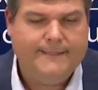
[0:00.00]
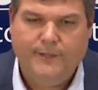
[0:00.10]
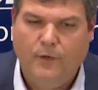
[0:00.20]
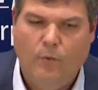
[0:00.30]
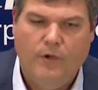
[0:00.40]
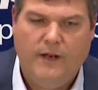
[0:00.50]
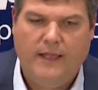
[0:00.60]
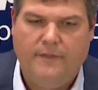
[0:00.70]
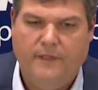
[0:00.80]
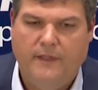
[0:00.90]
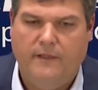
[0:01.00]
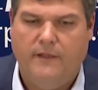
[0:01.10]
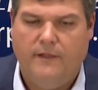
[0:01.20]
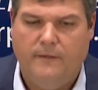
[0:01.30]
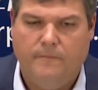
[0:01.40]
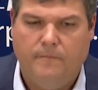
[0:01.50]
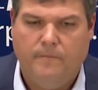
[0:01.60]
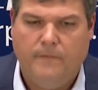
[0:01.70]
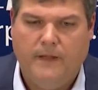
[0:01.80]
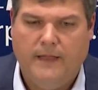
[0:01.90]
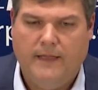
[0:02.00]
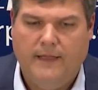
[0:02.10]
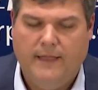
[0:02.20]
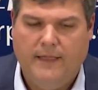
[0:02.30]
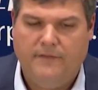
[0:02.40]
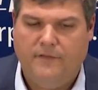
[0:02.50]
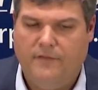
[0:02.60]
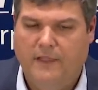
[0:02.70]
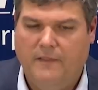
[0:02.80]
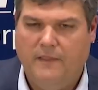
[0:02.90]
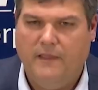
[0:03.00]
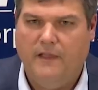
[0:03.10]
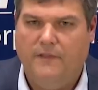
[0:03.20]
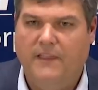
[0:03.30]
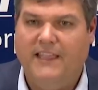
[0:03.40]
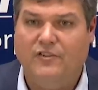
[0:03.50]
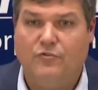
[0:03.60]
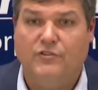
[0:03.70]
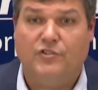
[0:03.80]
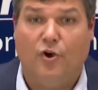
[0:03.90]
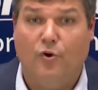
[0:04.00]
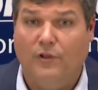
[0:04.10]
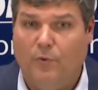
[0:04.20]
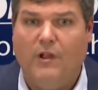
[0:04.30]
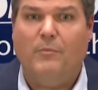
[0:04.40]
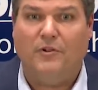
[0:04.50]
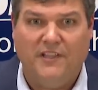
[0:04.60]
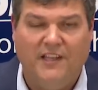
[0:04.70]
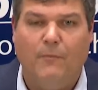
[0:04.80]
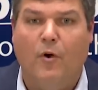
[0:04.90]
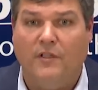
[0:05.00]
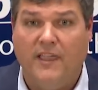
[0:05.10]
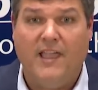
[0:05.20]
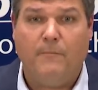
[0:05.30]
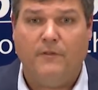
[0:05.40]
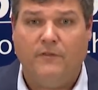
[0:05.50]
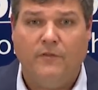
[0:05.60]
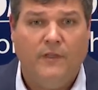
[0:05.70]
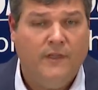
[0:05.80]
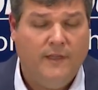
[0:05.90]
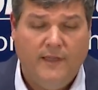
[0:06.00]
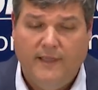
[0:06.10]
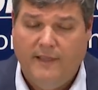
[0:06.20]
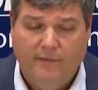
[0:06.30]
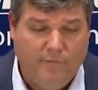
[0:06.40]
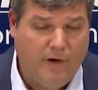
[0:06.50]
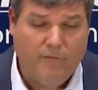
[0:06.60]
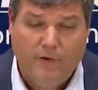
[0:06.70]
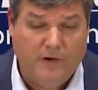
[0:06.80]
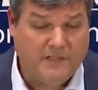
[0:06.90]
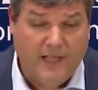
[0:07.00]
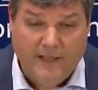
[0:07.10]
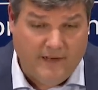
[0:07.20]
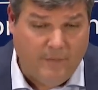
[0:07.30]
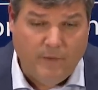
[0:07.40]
You know what? I think I just think the interest early, we're able to get them on campus, and very, very excited.